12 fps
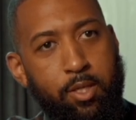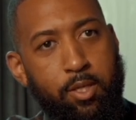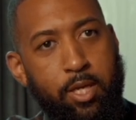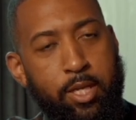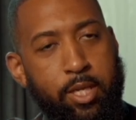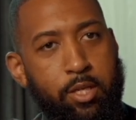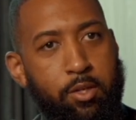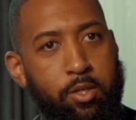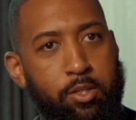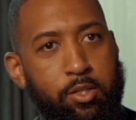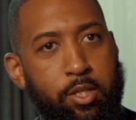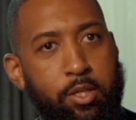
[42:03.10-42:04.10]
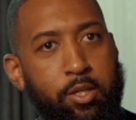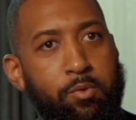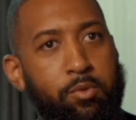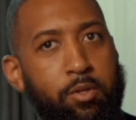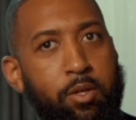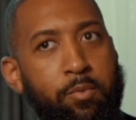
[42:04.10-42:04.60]

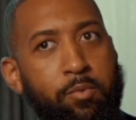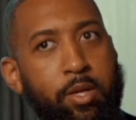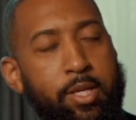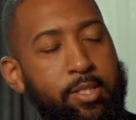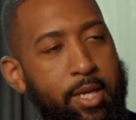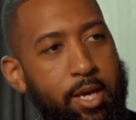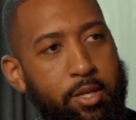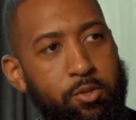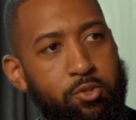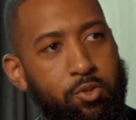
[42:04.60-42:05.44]
And then how do you